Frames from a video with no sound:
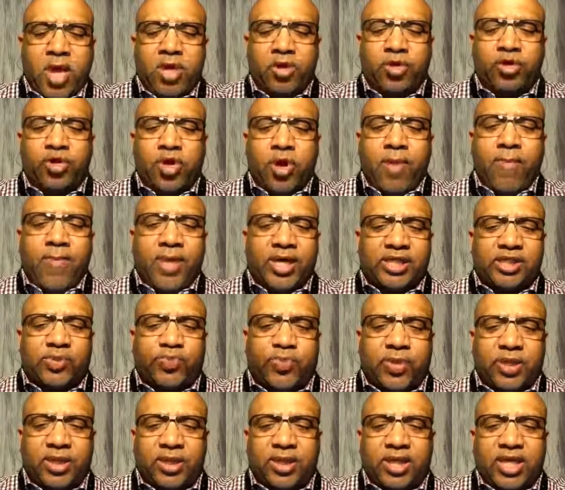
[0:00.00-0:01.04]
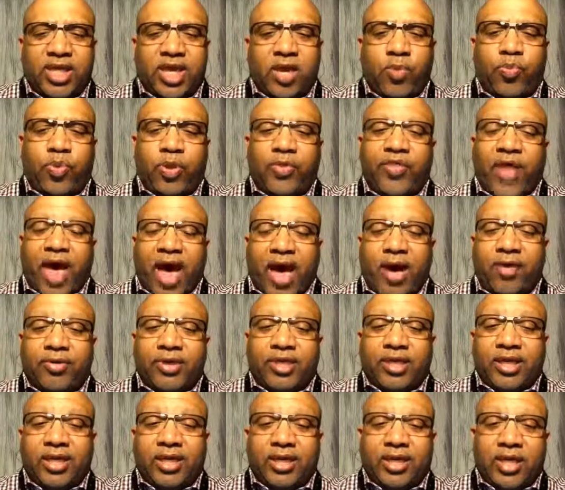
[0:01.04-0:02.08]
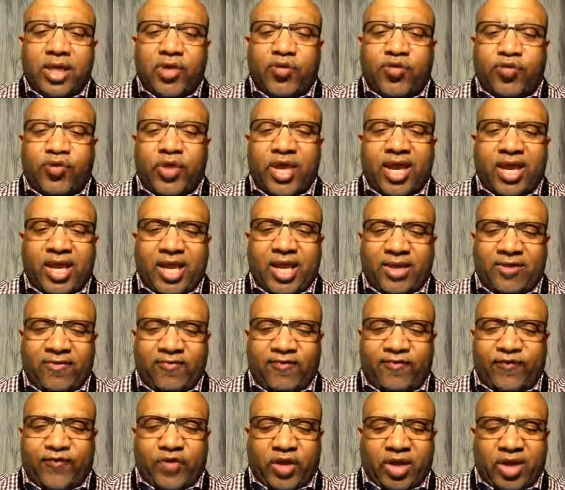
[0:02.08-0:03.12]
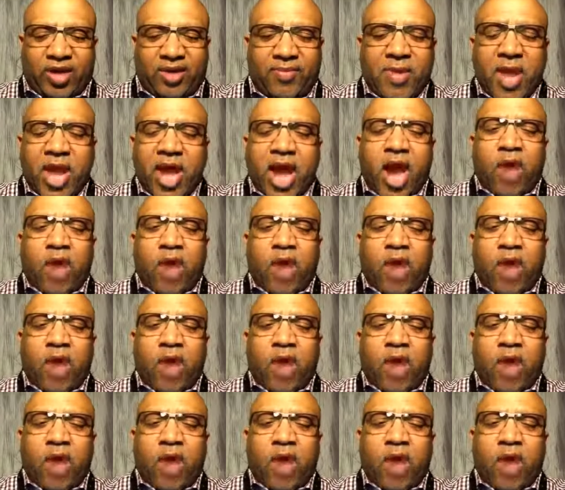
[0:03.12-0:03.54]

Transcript: You must believe without anything in fear